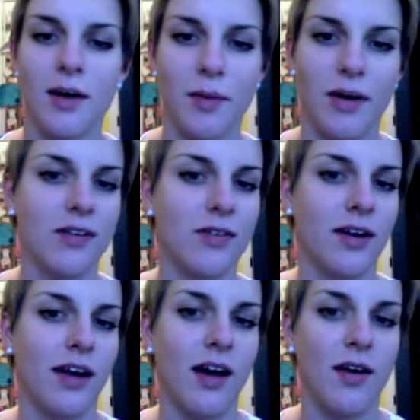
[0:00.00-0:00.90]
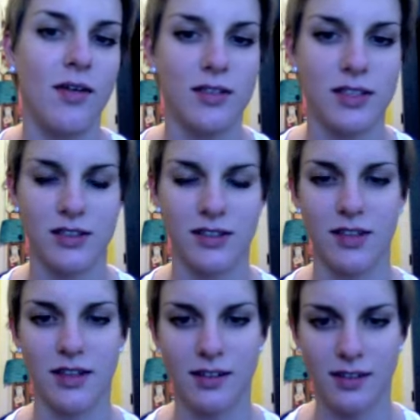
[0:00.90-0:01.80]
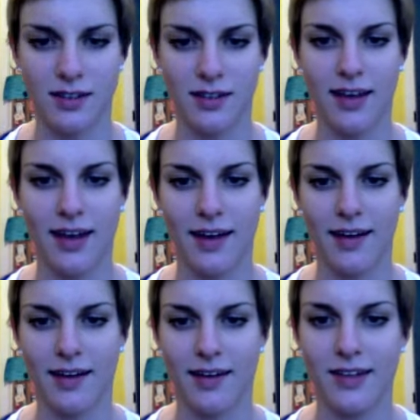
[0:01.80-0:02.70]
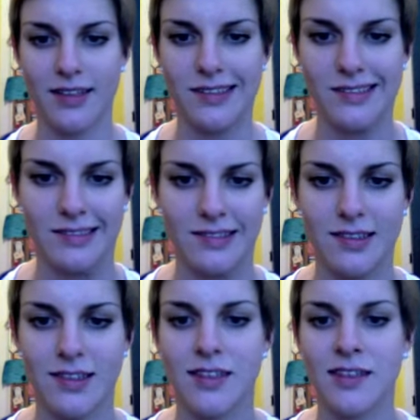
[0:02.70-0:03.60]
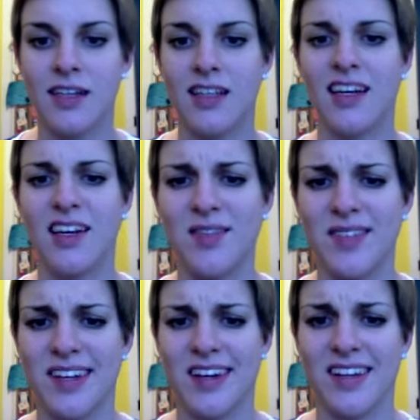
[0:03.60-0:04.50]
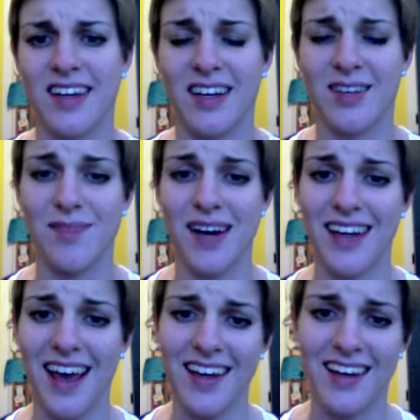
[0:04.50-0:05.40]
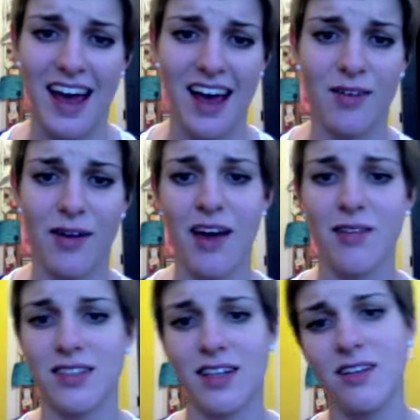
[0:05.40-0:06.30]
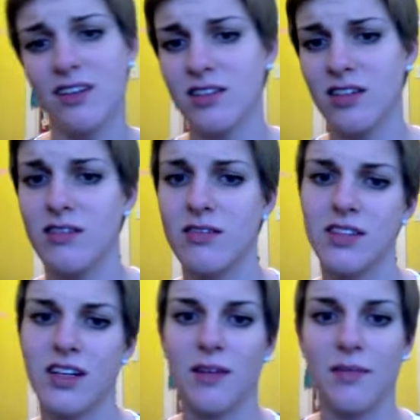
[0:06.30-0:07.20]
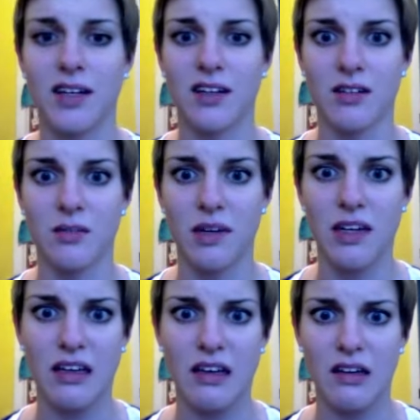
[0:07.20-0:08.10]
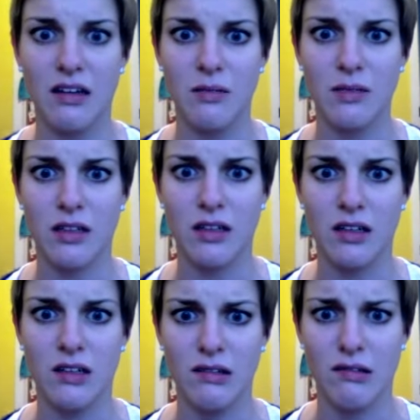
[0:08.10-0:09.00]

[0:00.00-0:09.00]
but right now it's just like yeah and then he was all like my dad died when I was 10 years old and I'm like oh my god I'm sorry